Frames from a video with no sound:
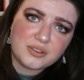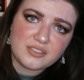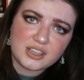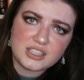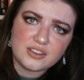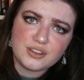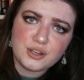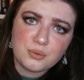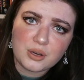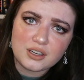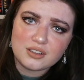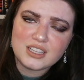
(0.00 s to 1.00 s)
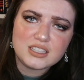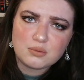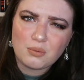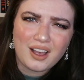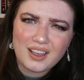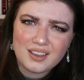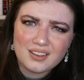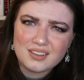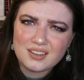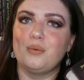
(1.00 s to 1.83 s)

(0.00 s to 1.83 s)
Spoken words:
we finally have a new one. That's why.